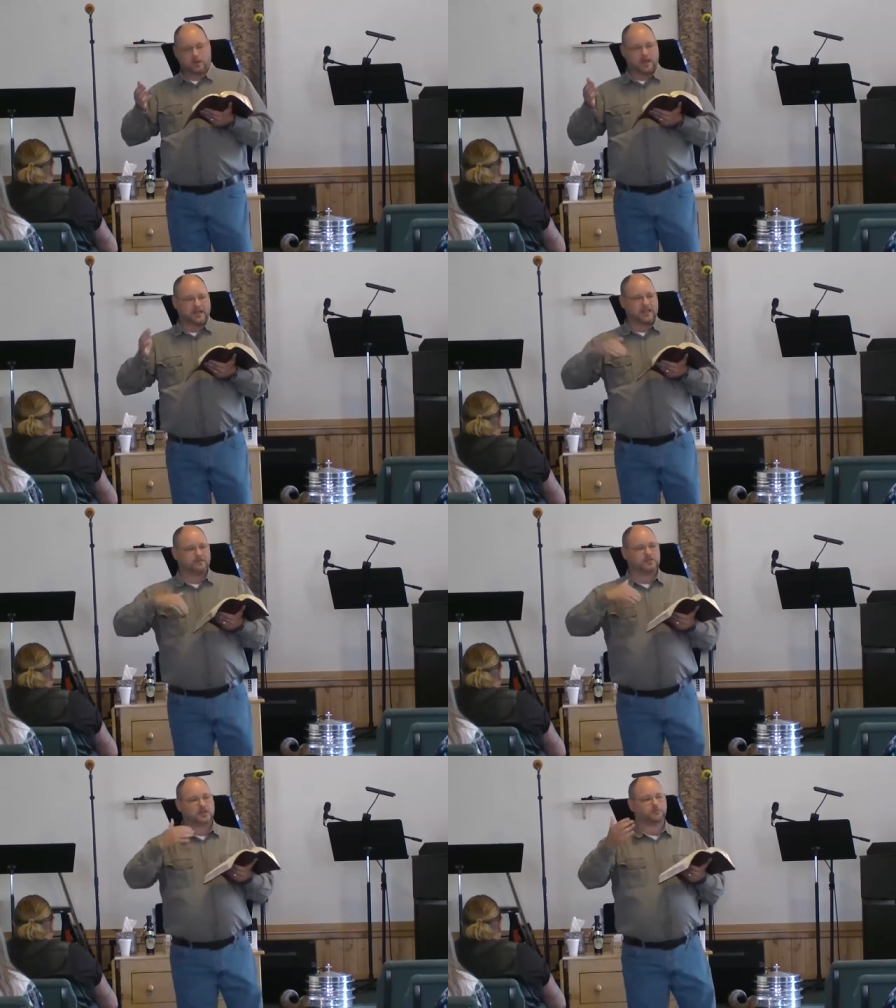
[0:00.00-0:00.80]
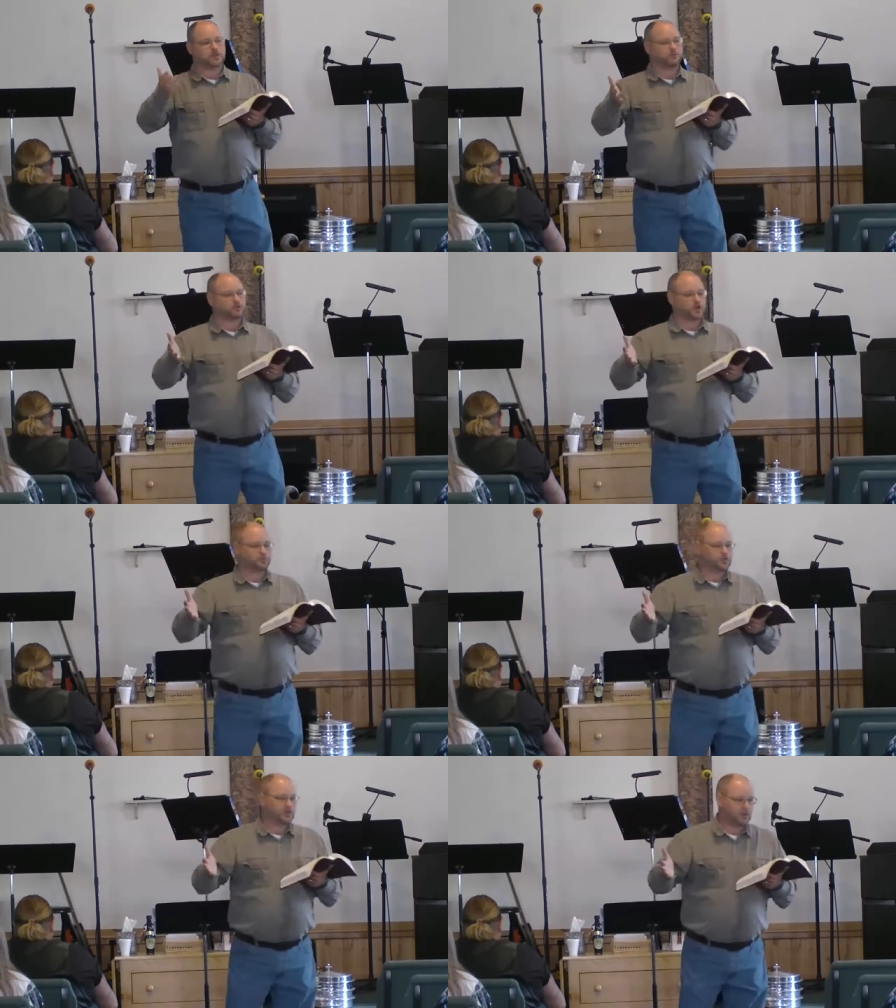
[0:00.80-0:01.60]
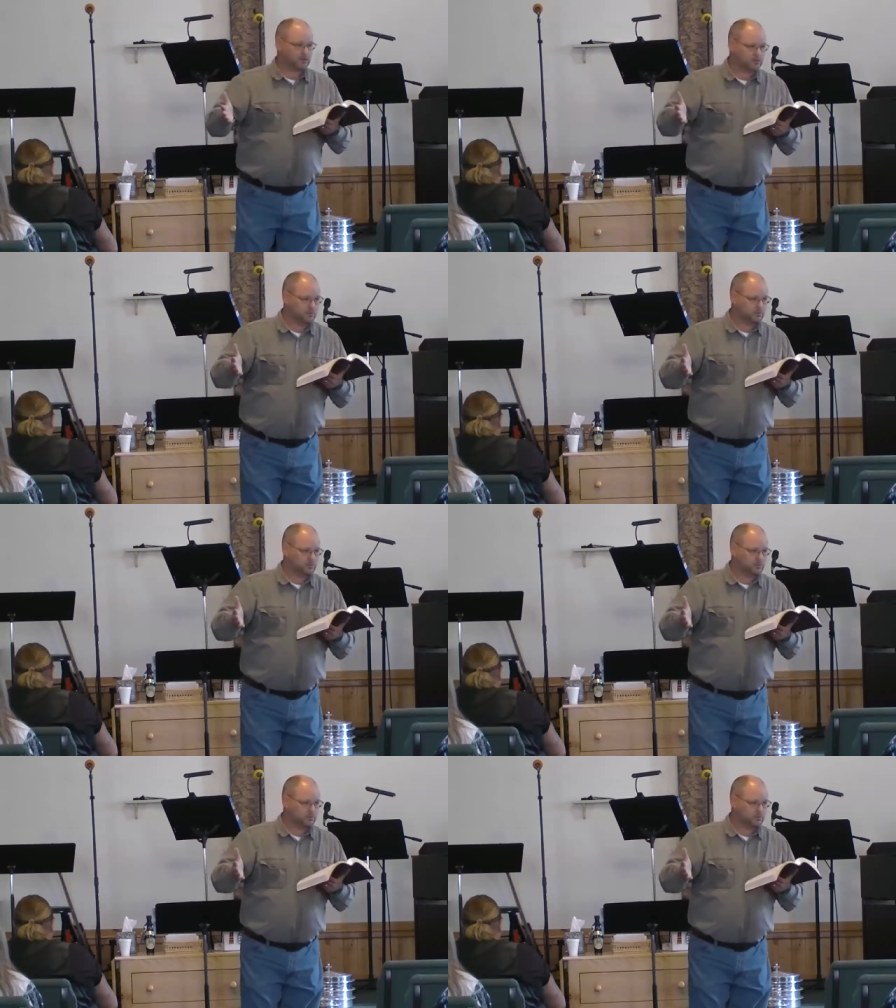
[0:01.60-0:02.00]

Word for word: And he even tempted him with Scripture, didn't he?